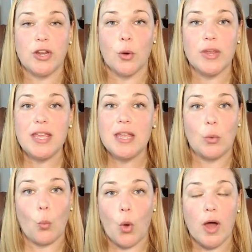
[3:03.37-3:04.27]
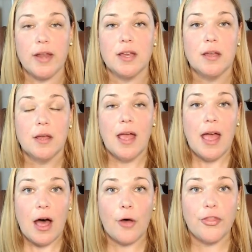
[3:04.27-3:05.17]
don't eat one
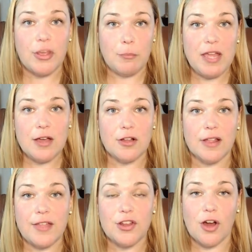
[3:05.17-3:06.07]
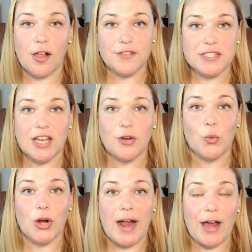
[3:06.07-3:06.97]
healthy meal and then all of a sudden
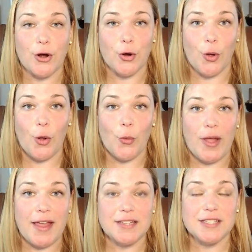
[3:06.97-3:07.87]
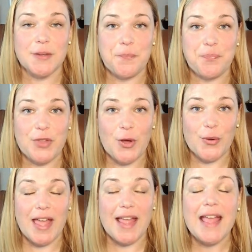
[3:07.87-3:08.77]
we're at our goal weight.
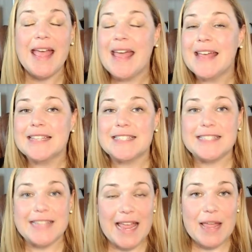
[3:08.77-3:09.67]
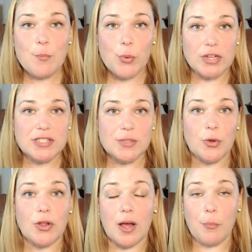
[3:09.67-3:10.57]
Okay. Same
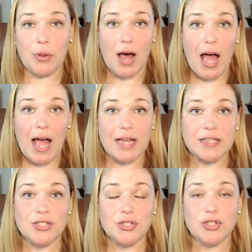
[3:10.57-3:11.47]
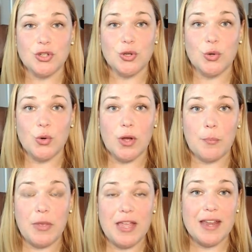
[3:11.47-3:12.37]
principle applies to
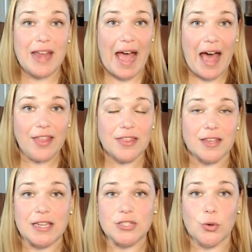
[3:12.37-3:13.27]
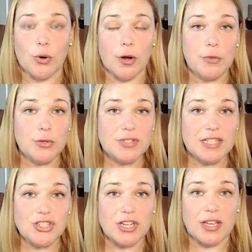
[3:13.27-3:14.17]
being an athlete or a
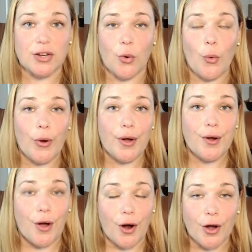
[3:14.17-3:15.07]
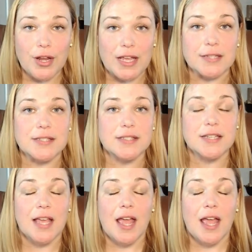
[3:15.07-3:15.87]
musician or an artist.